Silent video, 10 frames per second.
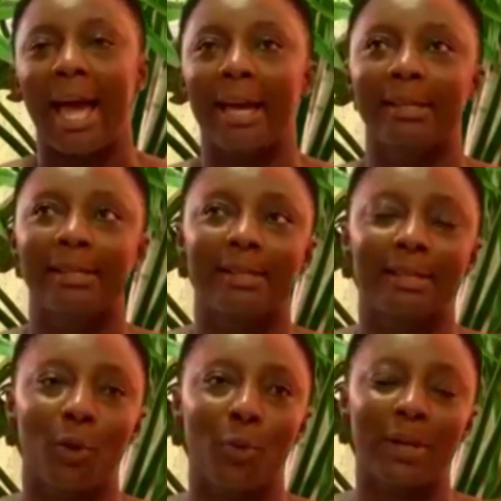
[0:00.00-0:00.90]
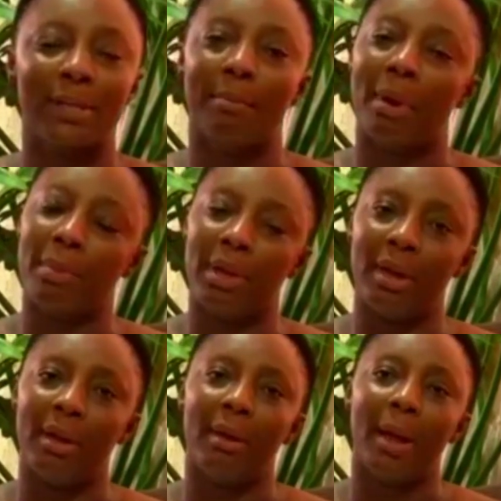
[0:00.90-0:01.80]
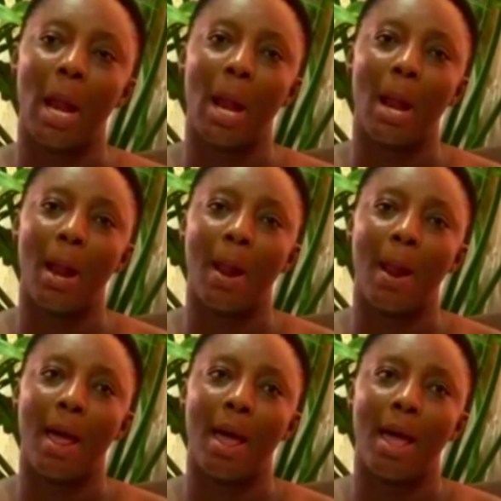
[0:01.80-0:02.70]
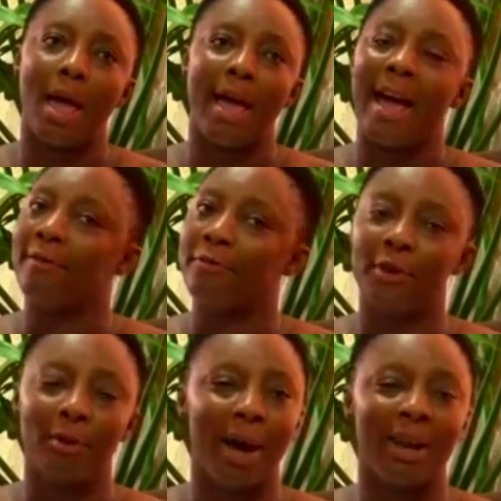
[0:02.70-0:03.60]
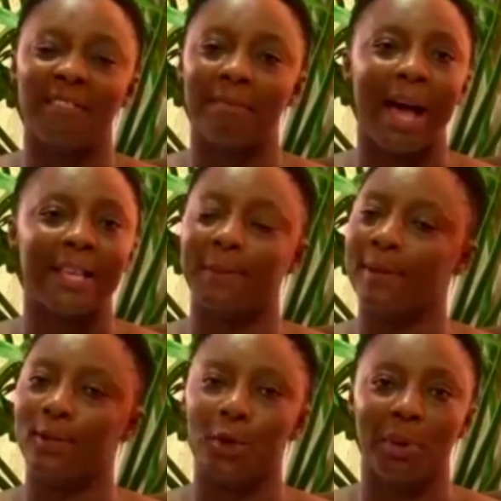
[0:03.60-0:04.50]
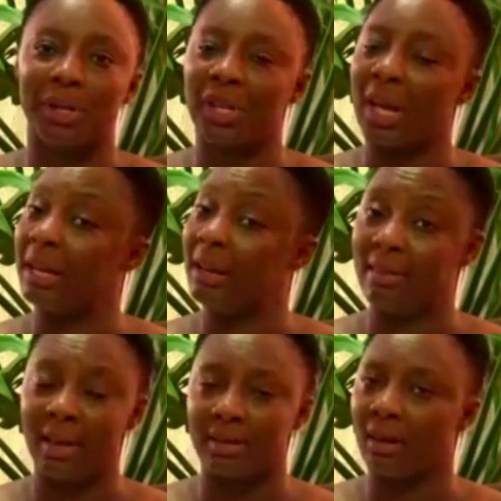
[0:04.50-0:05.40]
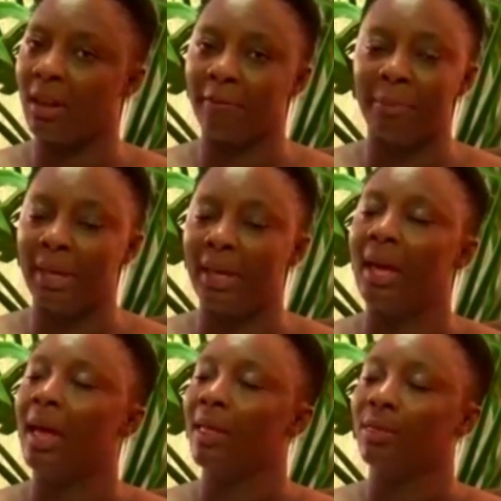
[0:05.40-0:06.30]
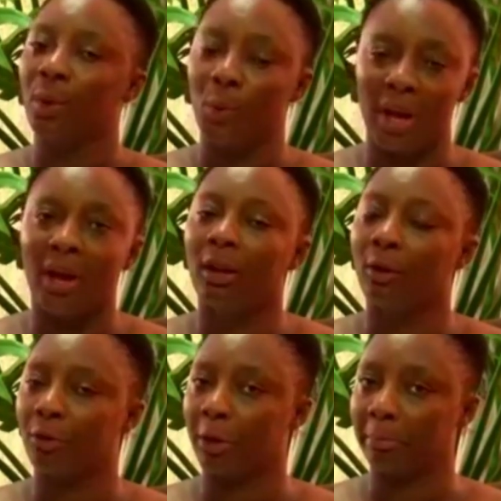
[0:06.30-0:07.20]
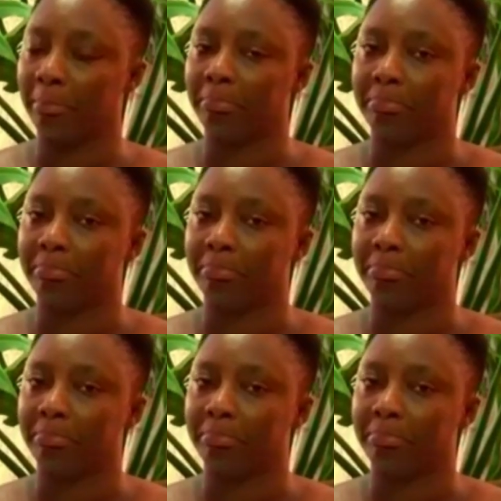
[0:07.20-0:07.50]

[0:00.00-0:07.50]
And the woman said, Mommy, I feel I love my husband so much and he doesn't love me the way I love him.